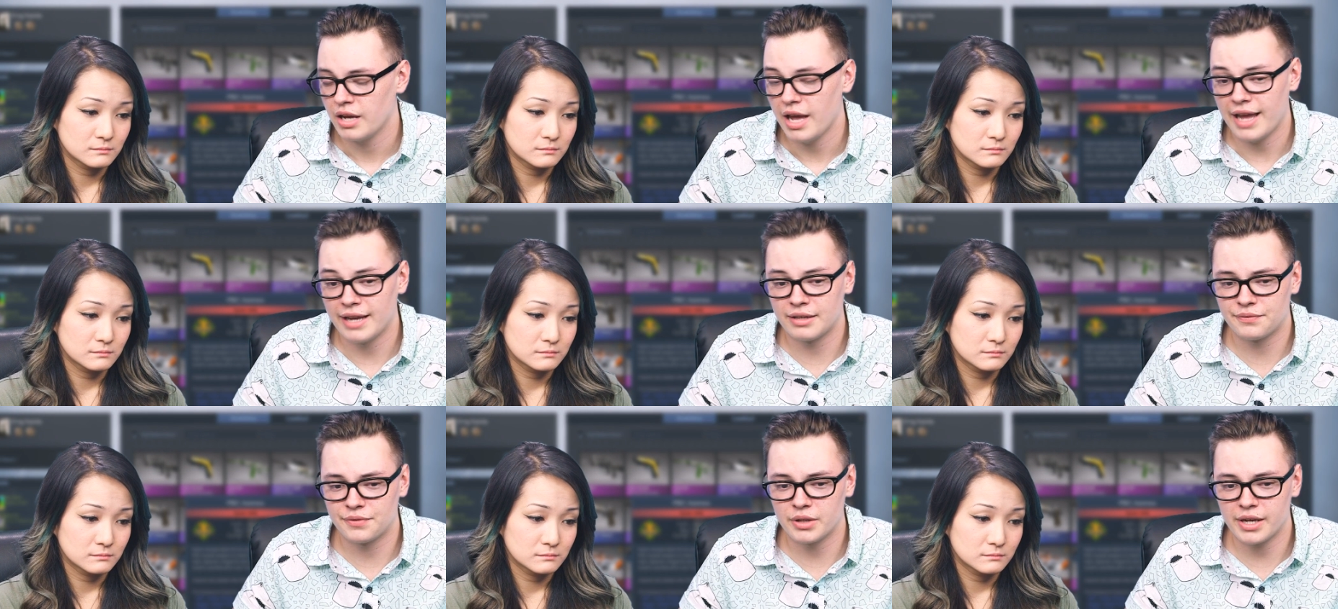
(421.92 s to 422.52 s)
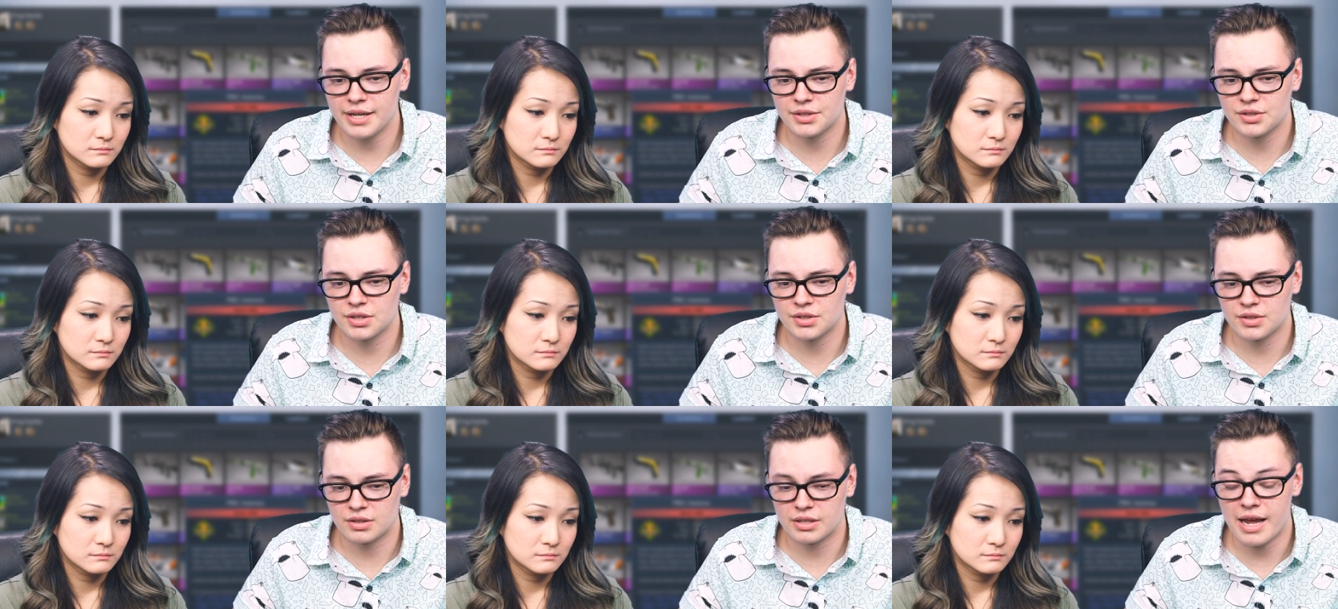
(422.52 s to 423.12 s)
Speaker 1: And if you guys
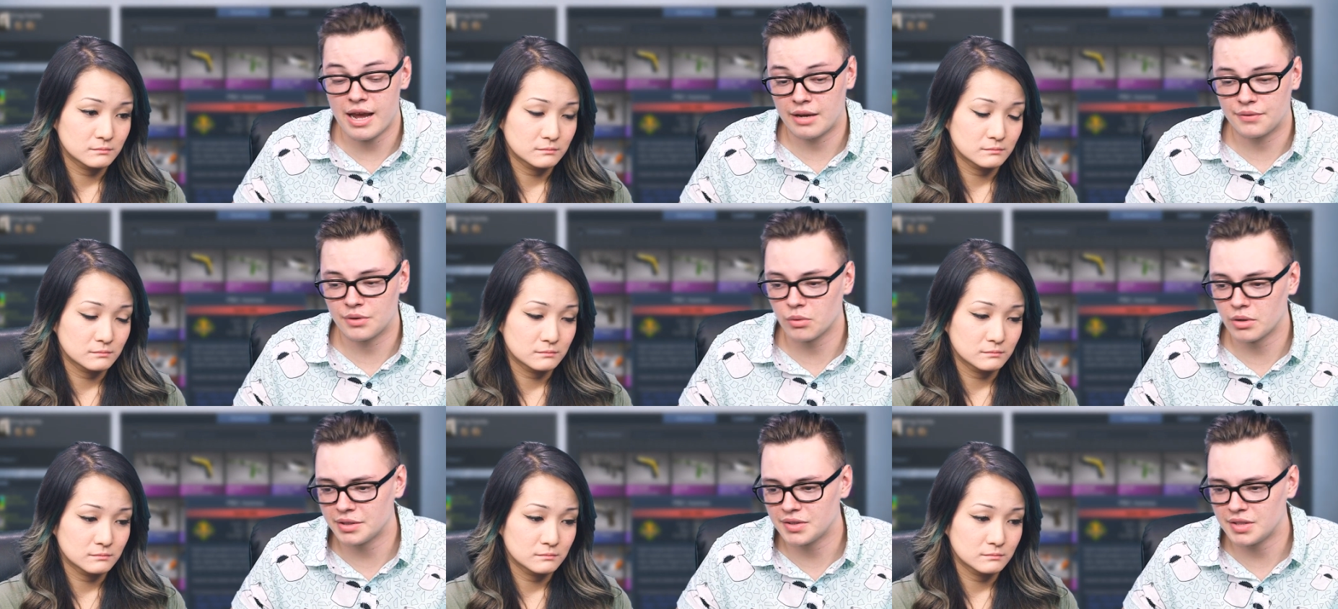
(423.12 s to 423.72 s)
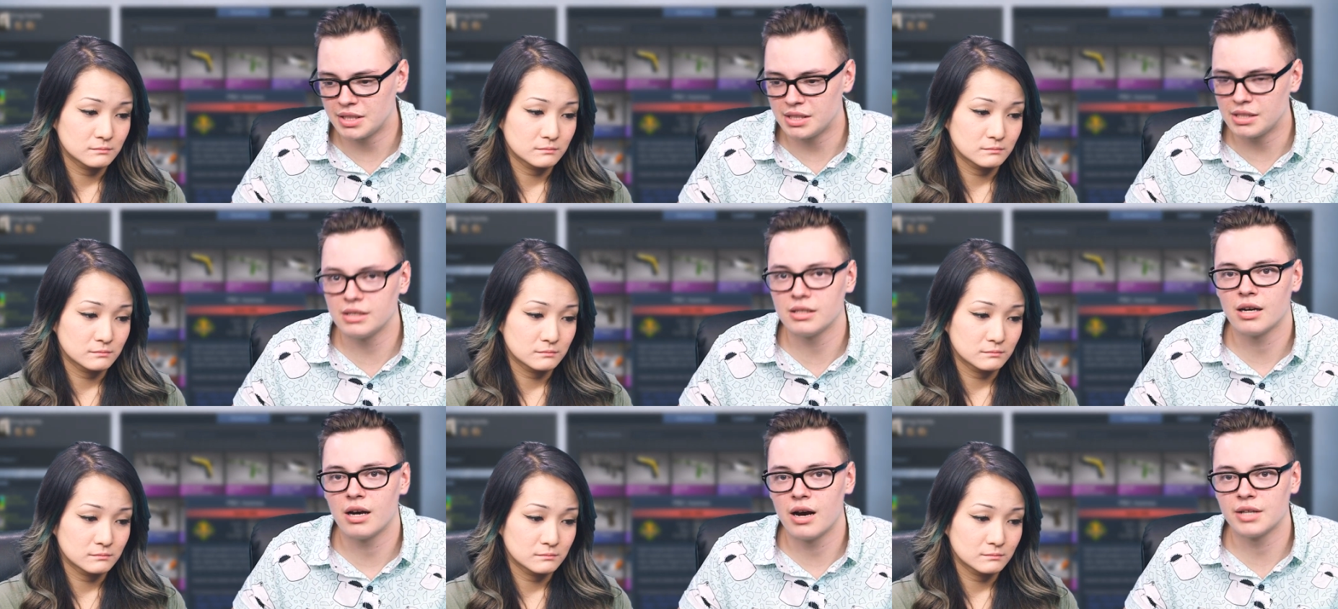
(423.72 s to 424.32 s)
just yeah, if you want to
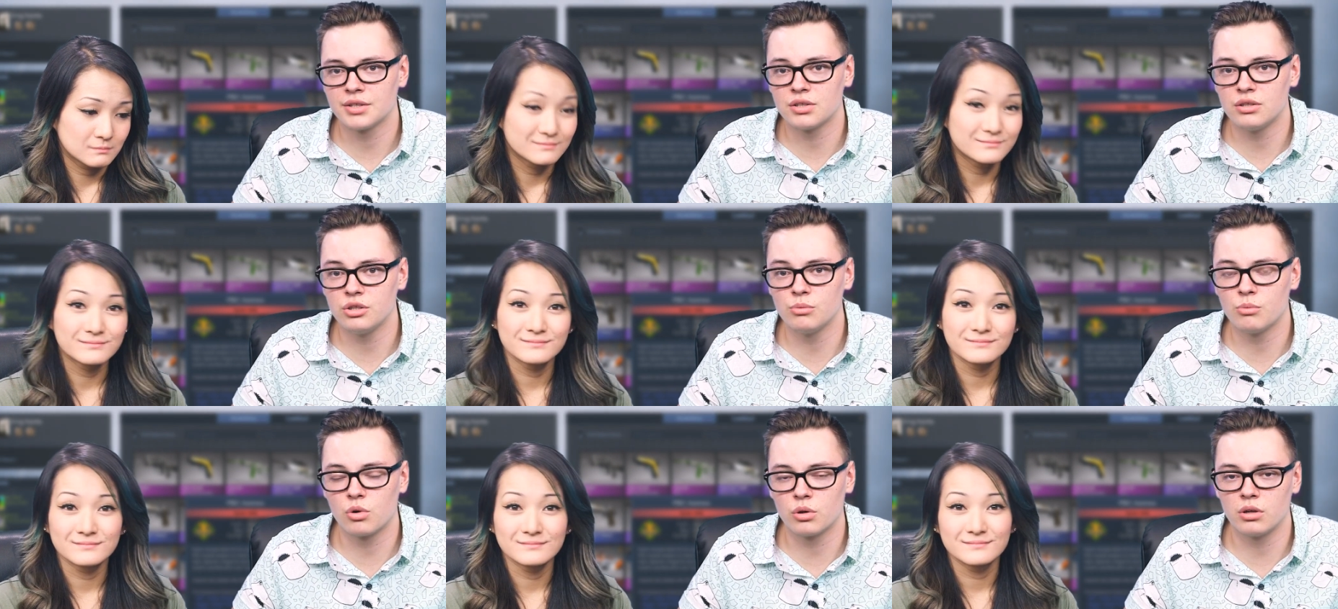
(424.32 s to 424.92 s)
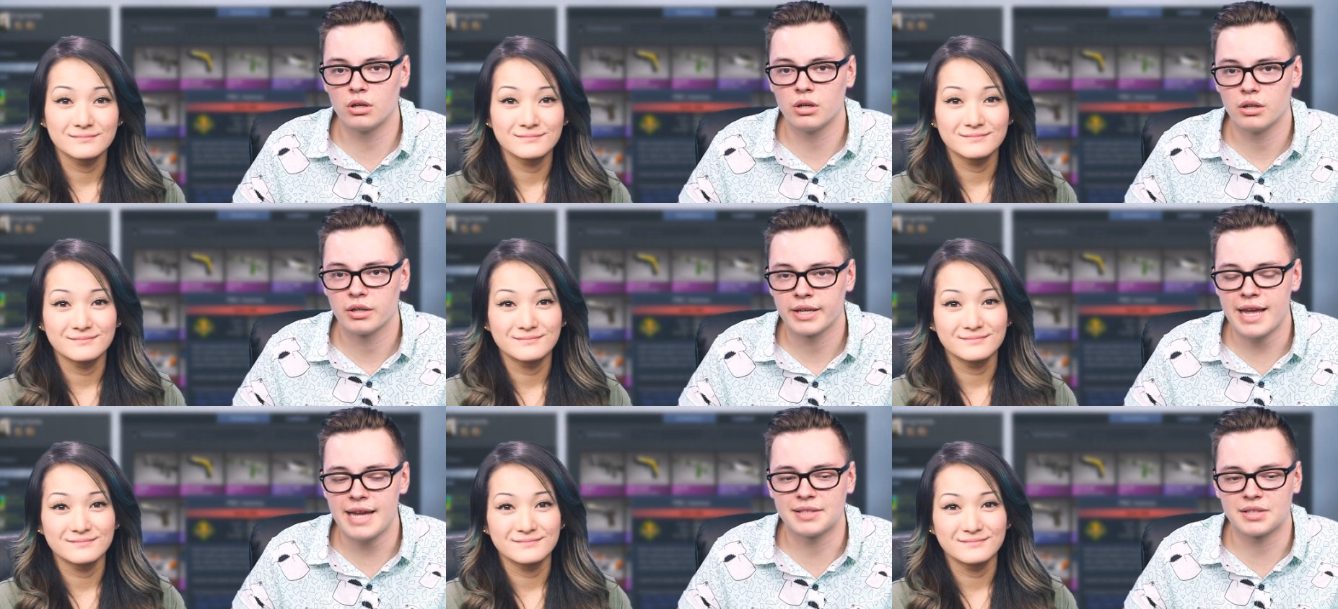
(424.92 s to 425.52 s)
see us do more
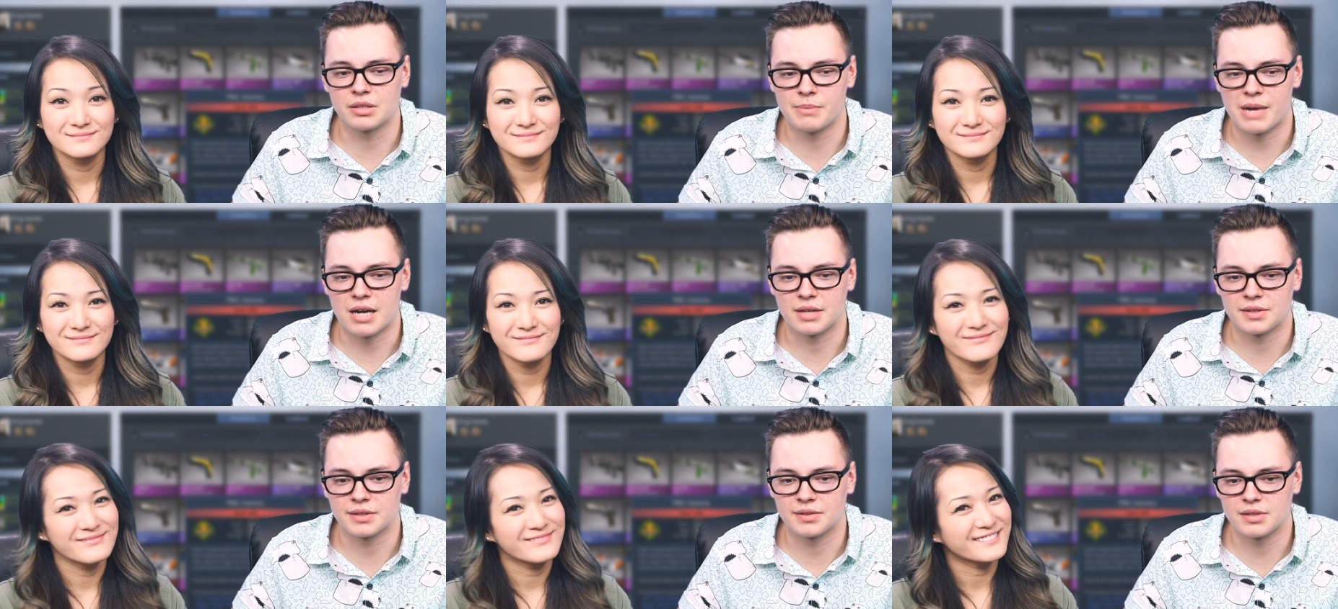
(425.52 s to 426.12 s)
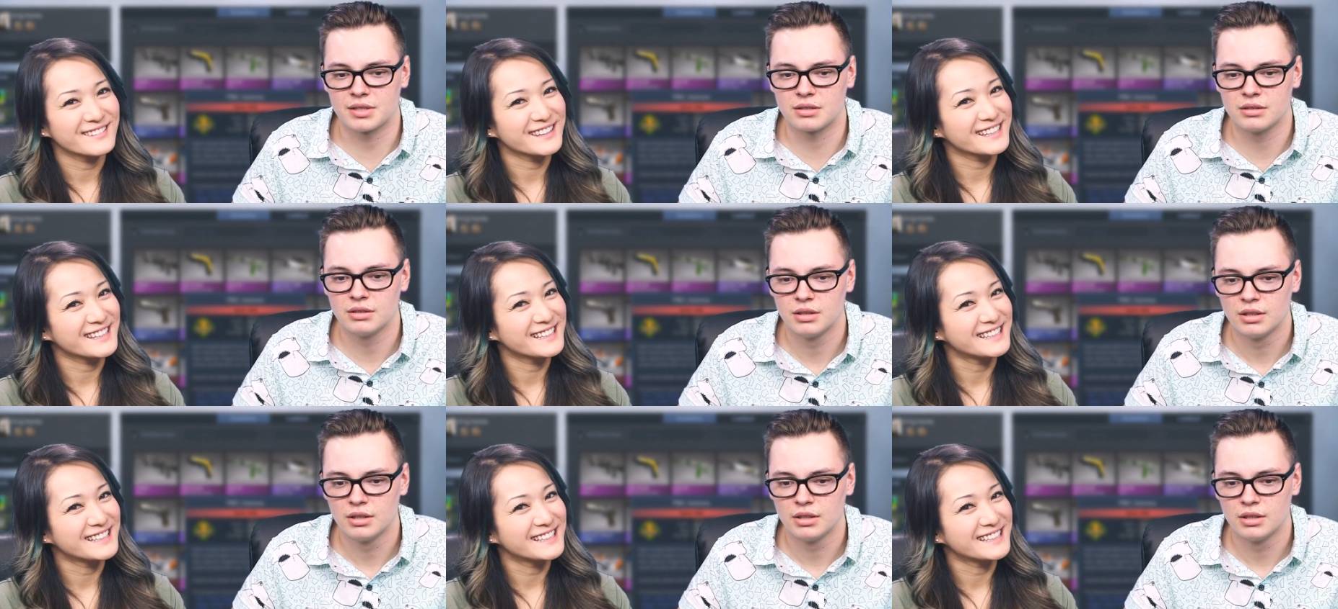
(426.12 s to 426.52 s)
case unboxings, then.